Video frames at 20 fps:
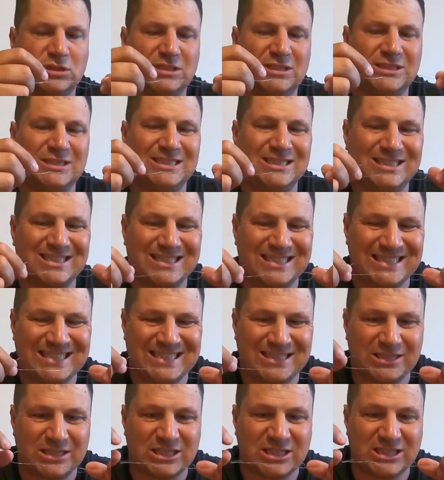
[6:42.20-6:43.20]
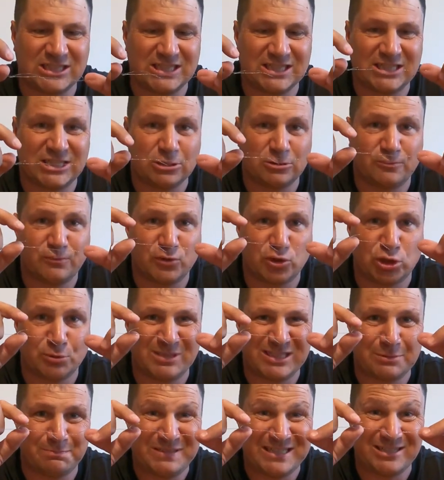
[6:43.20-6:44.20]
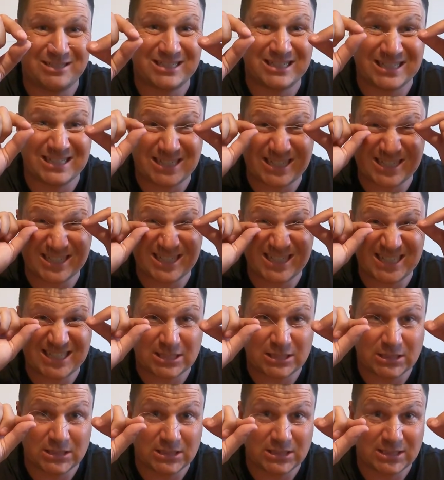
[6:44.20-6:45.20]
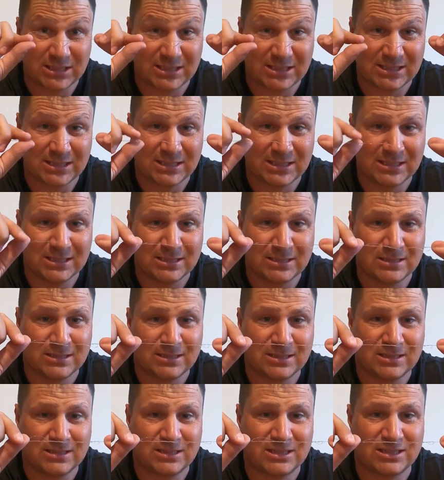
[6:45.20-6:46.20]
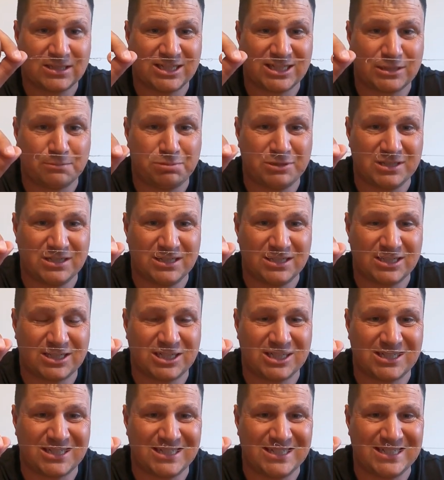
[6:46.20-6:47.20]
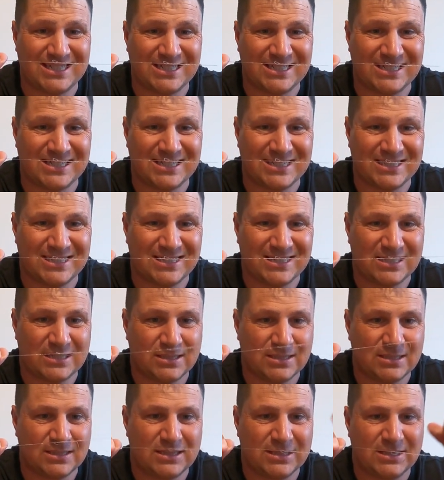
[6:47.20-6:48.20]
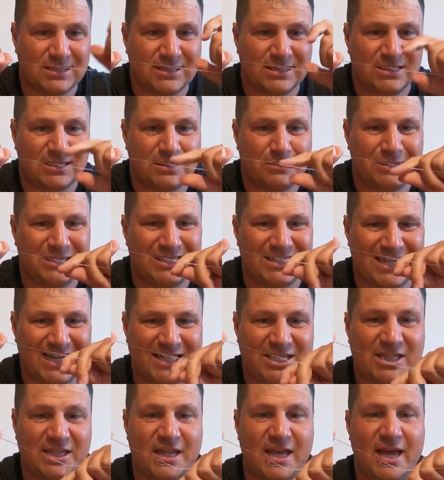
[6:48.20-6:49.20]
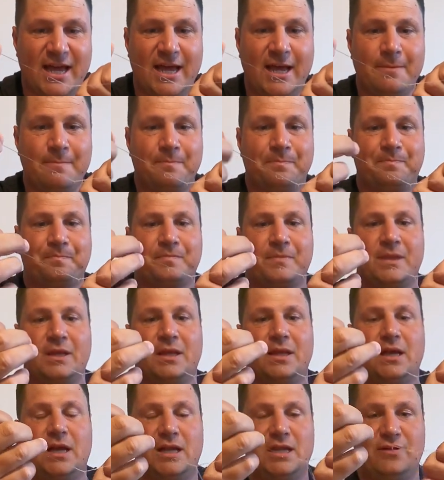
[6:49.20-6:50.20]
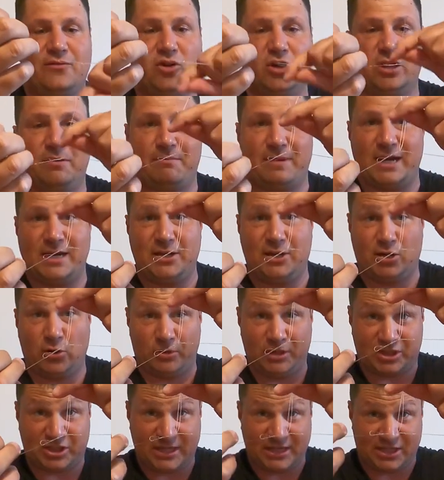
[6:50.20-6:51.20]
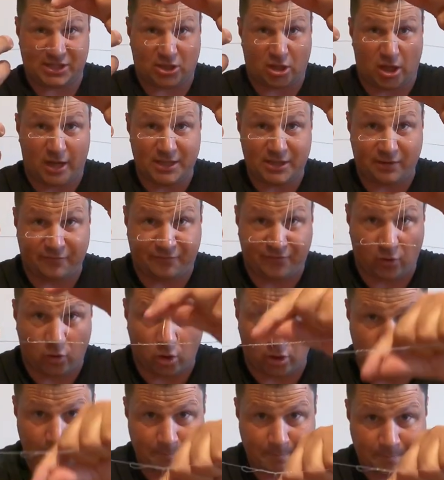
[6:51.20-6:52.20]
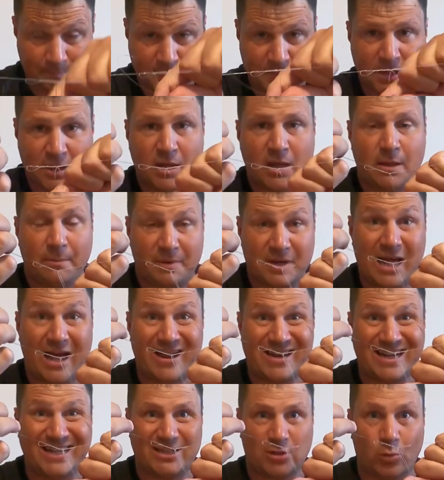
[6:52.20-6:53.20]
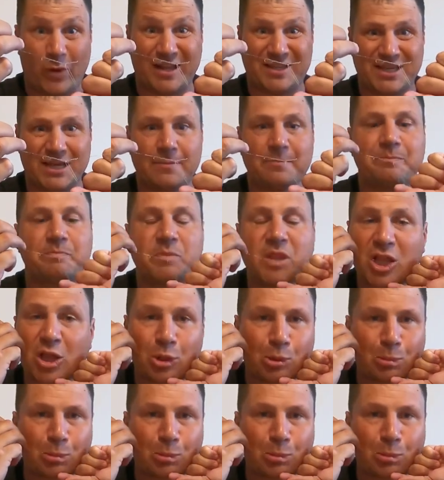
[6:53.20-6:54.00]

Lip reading: And you can see now it's starting to form like a pair of glasses. Just start pulling it tight. And when you get to there, and you've got the main, you can already see it starting to form, but now you need to wet it.